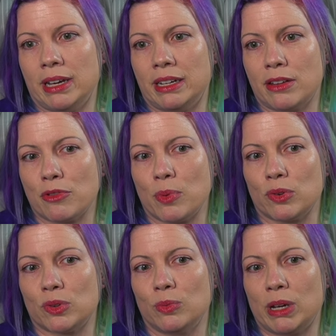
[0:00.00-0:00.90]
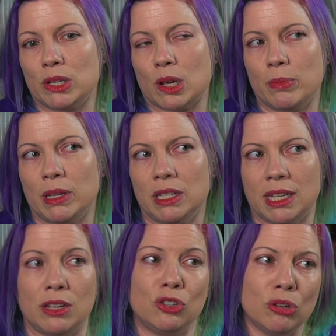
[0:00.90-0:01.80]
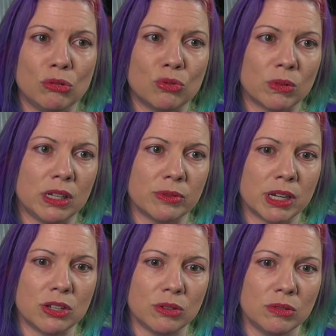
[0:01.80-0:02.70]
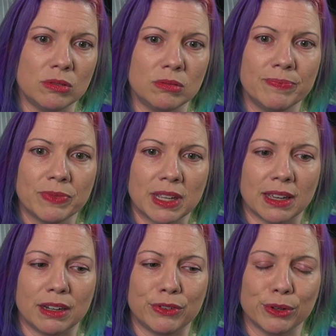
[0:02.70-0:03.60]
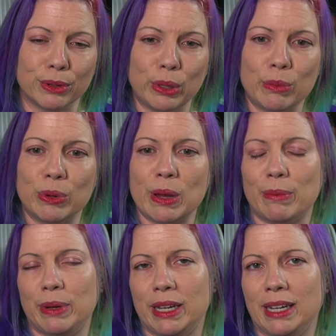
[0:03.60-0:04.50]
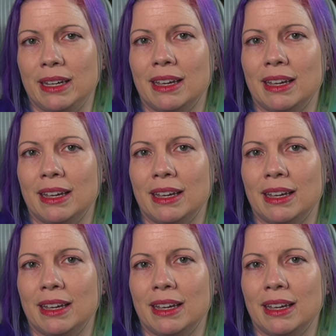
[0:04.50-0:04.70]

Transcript: and another person might type in 10/2/2022. And if you're a global company,